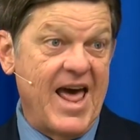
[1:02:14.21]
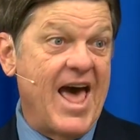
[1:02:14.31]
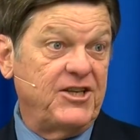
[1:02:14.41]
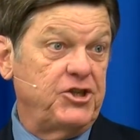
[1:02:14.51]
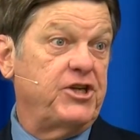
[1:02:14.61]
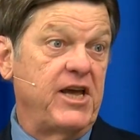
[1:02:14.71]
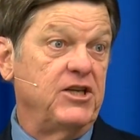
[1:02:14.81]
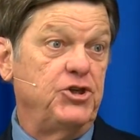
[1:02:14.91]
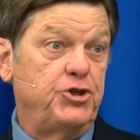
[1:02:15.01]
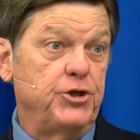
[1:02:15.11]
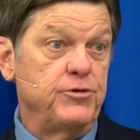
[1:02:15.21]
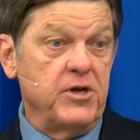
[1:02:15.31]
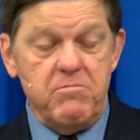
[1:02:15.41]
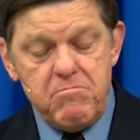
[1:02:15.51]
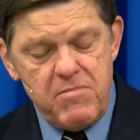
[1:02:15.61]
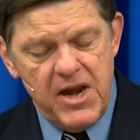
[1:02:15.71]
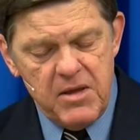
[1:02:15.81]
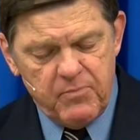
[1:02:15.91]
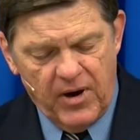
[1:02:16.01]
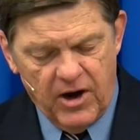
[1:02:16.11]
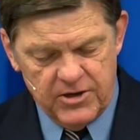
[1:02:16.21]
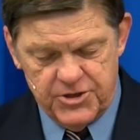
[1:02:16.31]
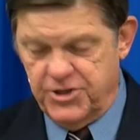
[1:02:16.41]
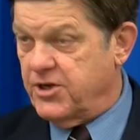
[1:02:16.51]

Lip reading: agitated Jews in many parts